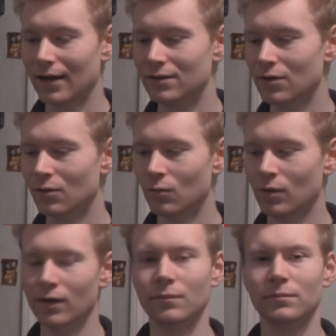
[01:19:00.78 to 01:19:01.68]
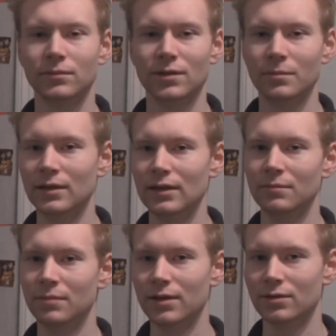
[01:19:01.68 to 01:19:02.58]
don't want to be in
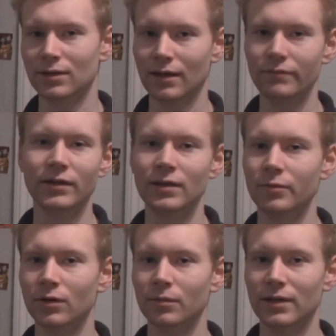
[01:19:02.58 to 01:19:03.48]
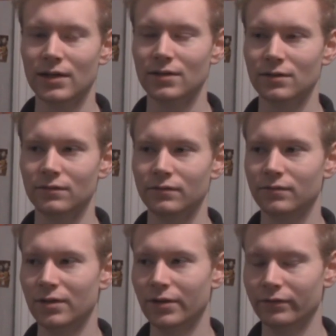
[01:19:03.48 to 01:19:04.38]
Peter's life anymore because of,
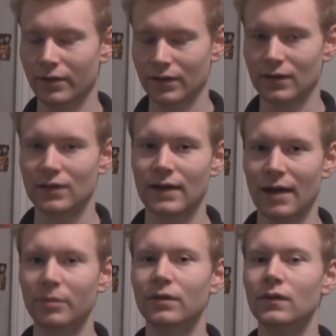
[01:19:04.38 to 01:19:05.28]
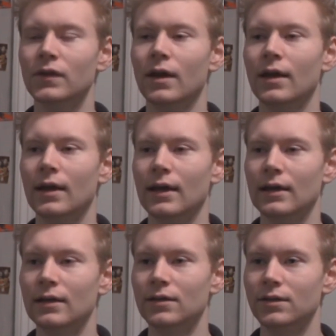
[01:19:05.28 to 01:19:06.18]
you know, everything that's happened.
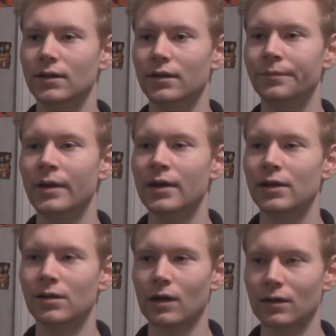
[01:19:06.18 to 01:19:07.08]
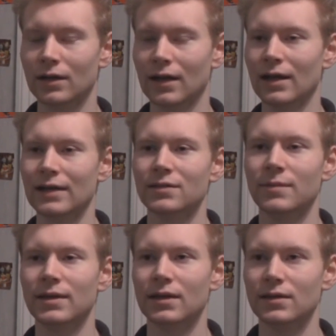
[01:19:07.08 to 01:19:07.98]
And you know, Carly kind of has to
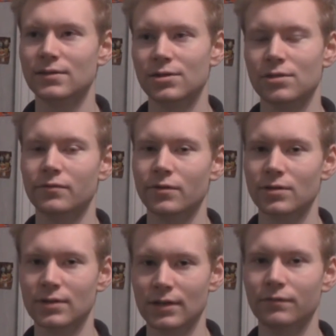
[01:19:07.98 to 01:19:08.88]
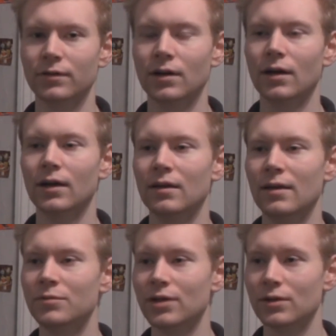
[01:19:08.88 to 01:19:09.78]
make that decision for herself or not. And
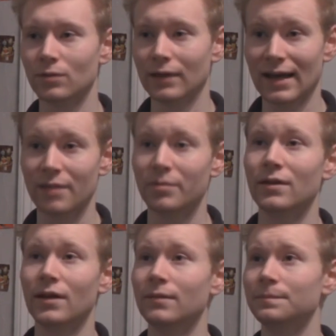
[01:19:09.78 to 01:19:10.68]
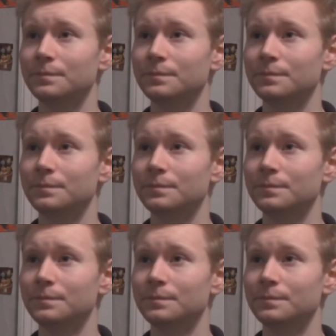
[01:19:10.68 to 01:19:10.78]
MJ's really happy that